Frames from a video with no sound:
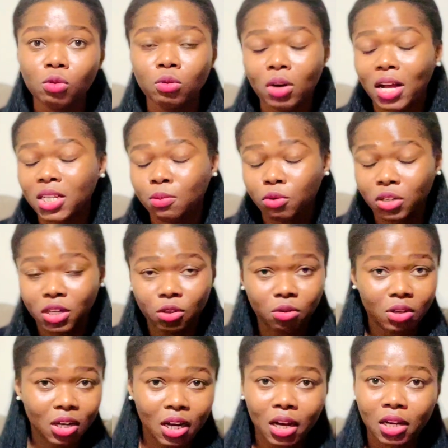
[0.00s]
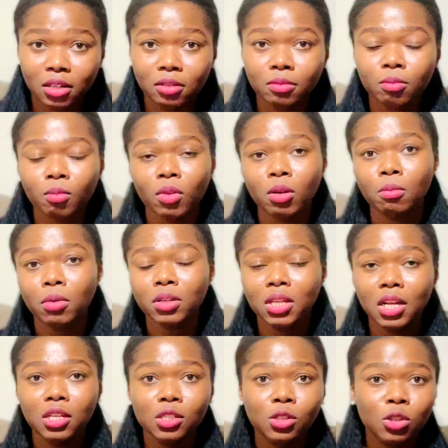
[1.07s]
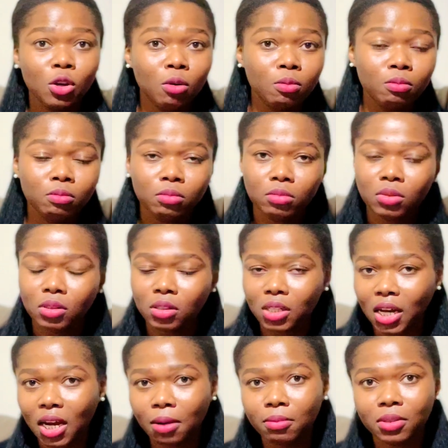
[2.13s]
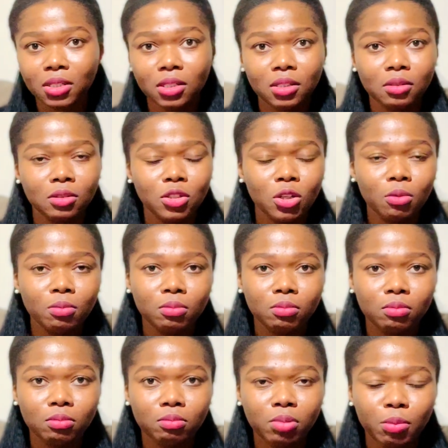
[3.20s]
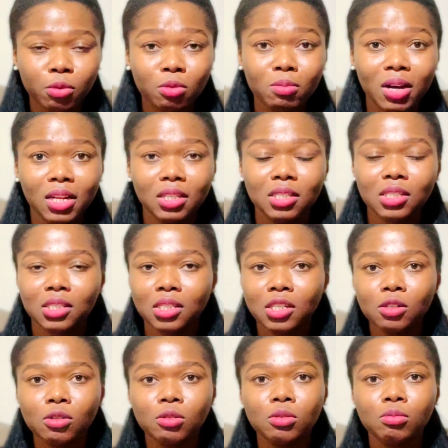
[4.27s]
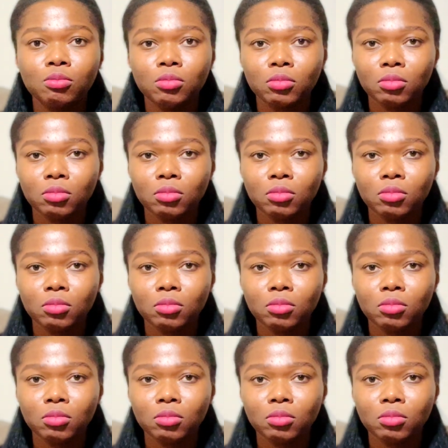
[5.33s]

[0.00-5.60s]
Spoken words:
as much as you can, but then sometimes some people might still